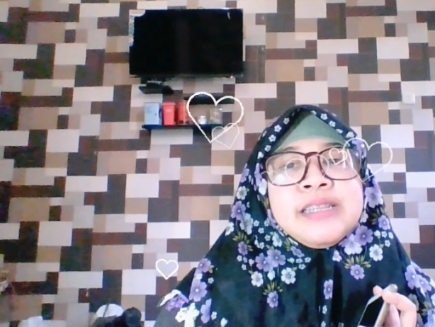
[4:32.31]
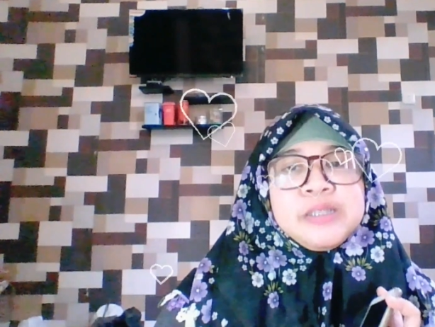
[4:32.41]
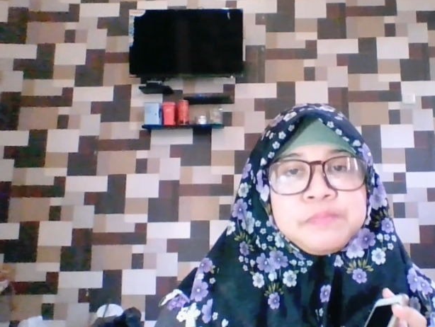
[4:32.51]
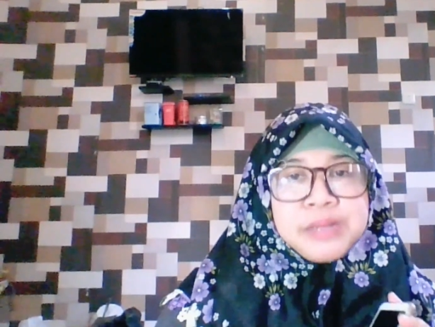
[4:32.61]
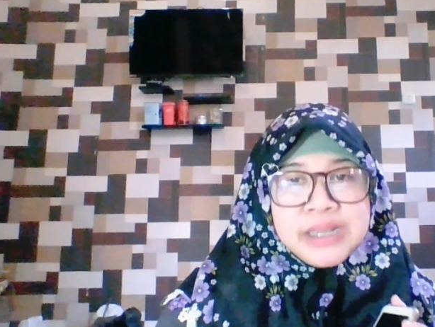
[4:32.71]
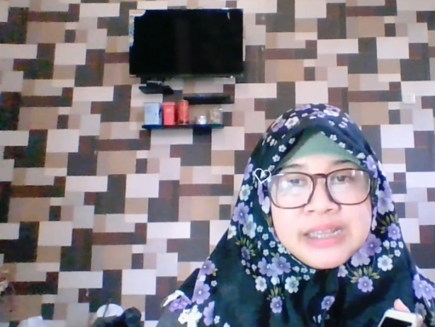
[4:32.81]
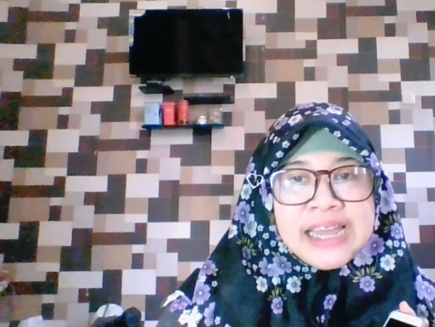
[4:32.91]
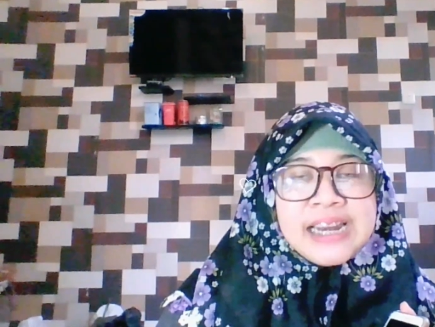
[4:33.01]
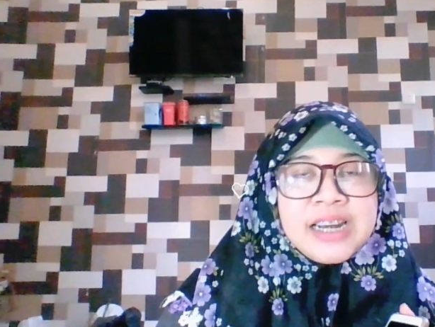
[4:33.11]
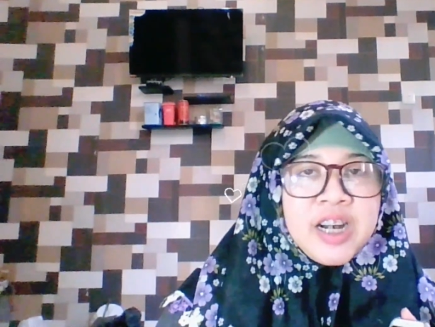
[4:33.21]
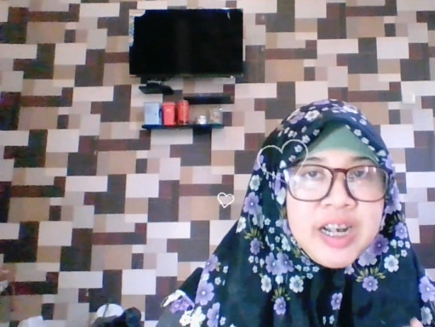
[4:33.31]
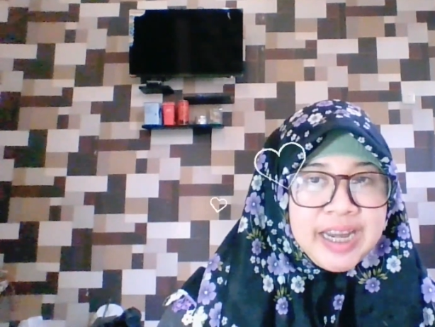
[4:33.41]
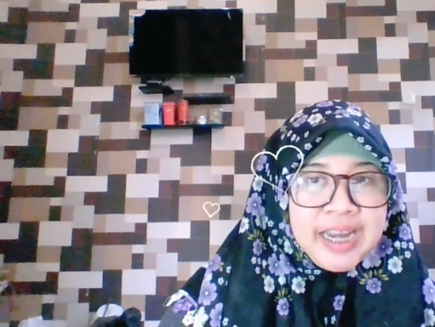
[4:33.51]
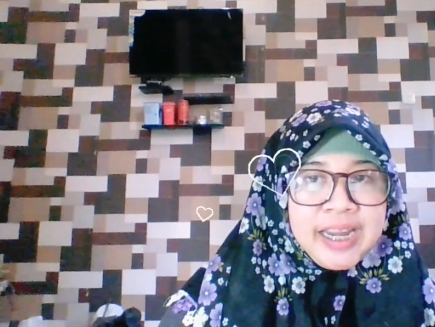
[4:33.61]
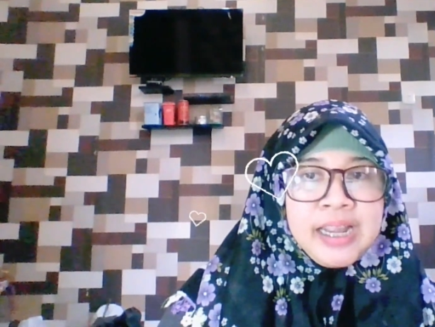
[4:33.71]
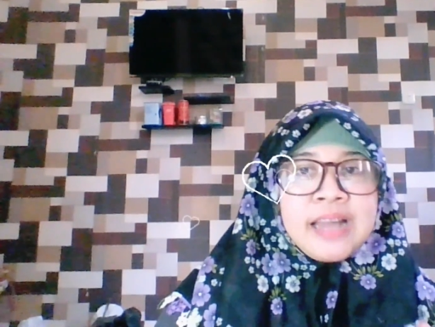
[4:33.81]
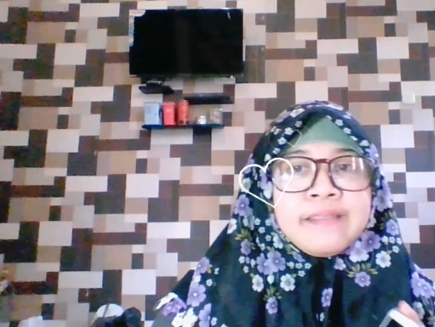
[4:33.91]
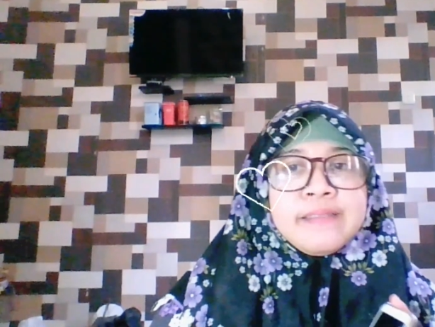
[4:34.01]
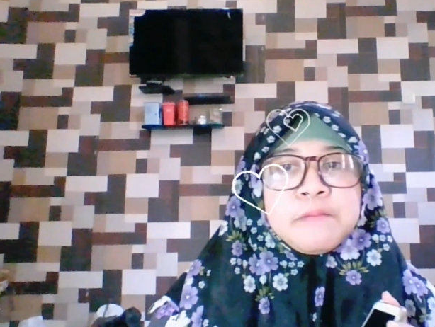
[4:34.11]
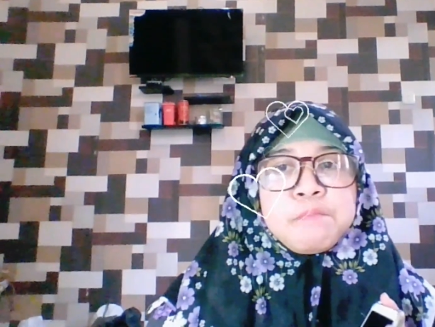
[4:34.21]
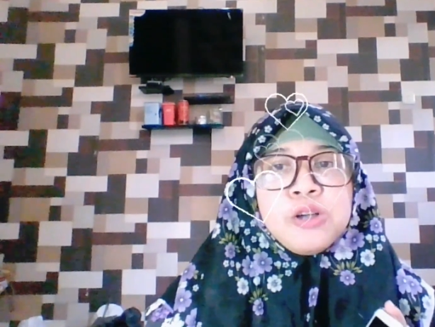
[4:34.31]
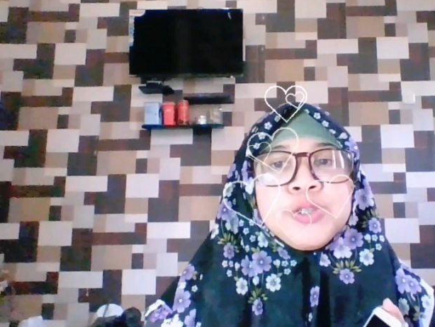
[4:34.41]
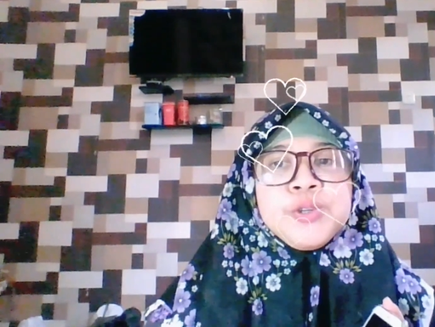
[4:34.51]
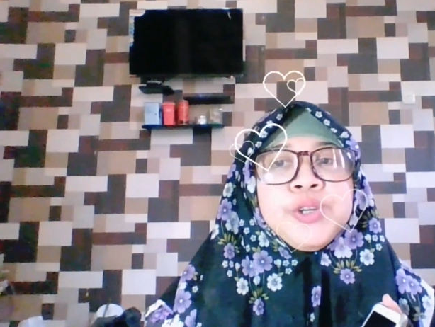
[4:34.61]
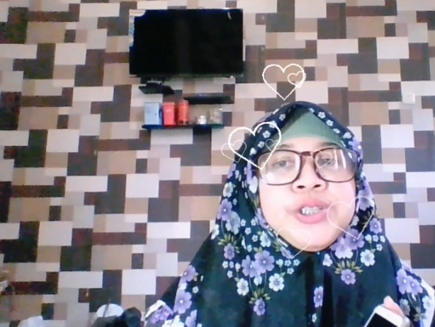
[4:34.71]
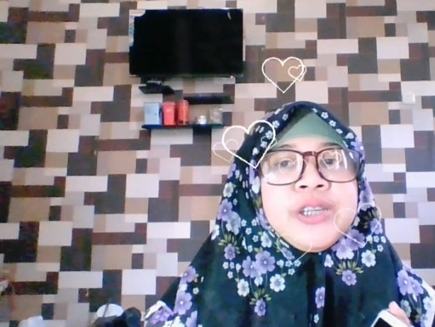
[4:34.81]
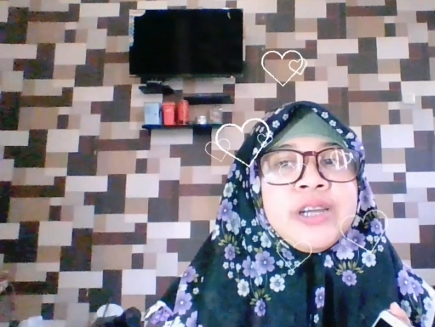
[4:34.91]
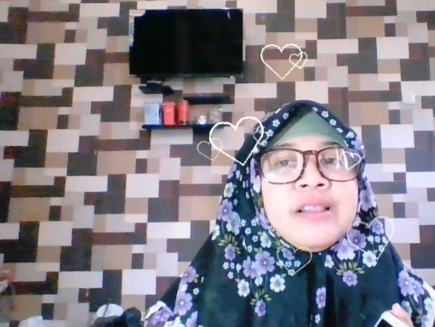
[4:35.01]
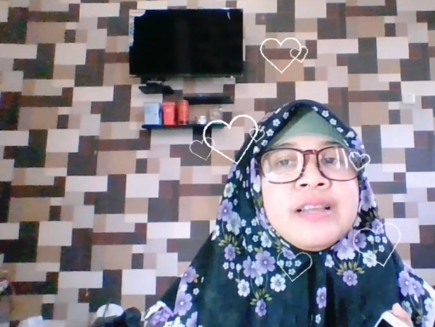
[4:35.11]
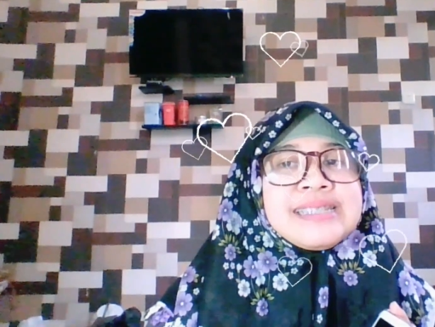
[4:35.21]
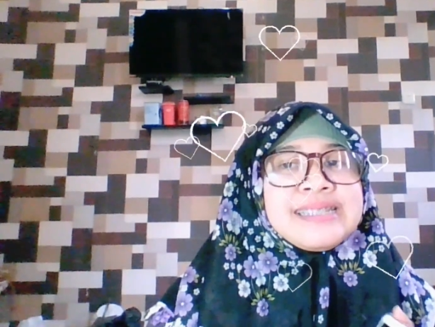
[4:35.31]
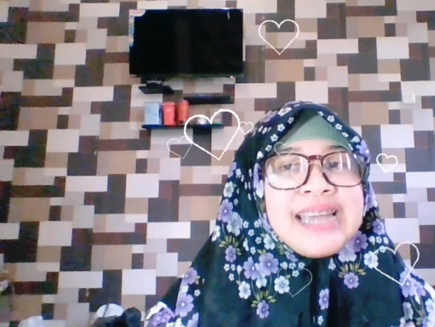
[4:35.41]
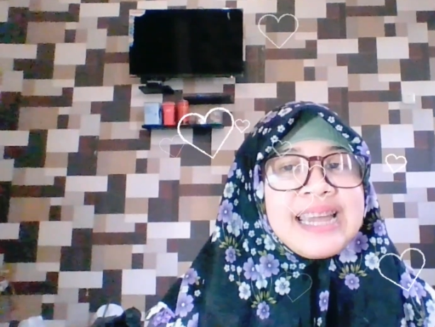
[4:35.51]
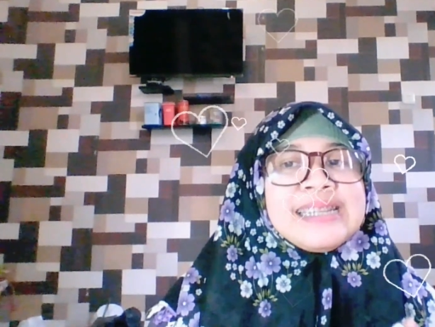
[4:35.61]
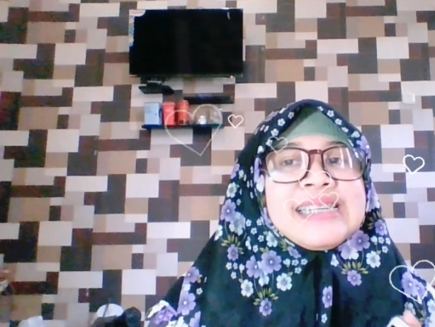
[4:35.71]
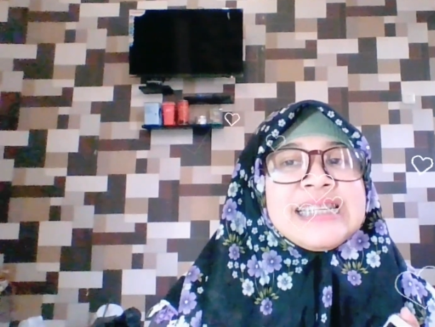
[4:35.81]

This means that learning, the most crucial asset,